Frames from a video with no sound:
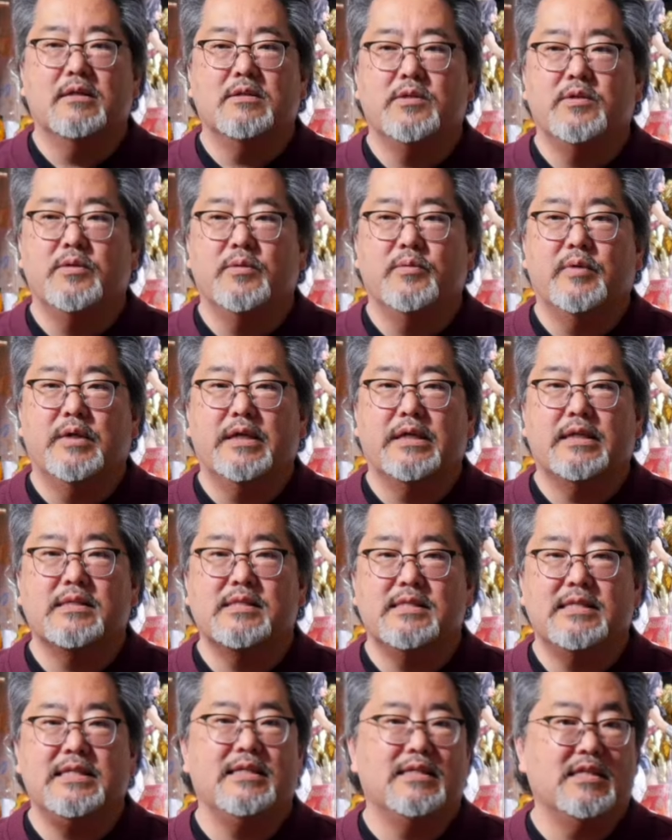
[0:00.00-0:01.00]
to uh,
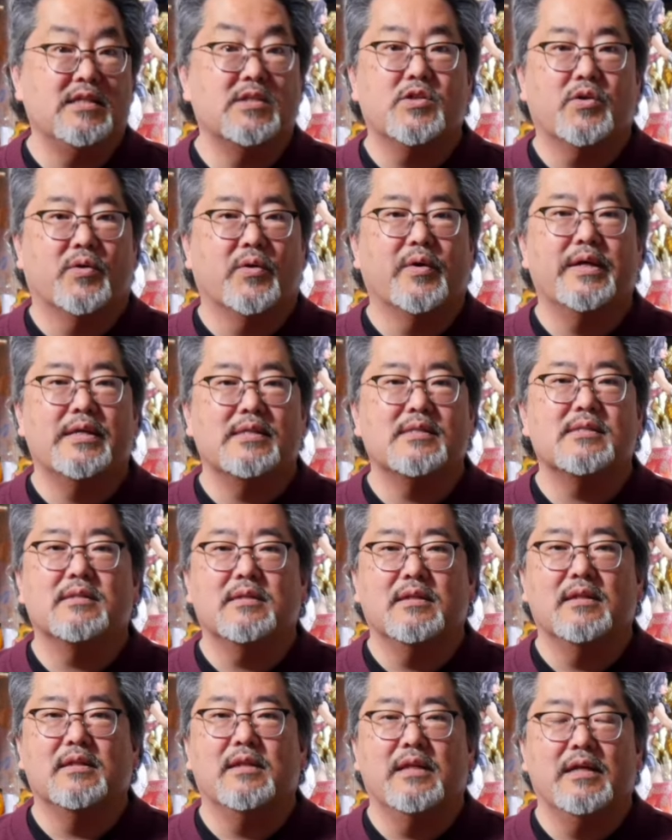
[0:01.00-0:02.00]
see these toys
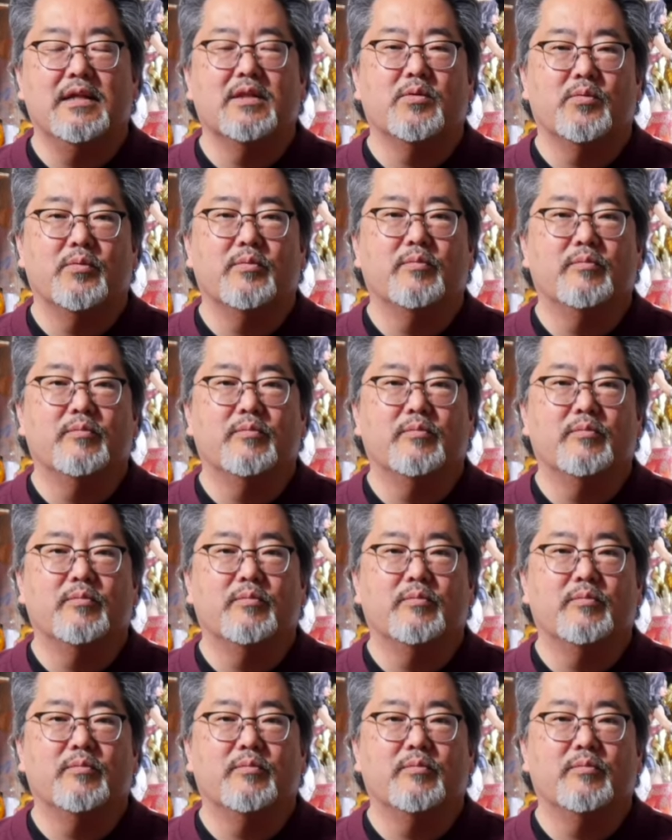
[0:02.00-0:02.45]
in, in, the,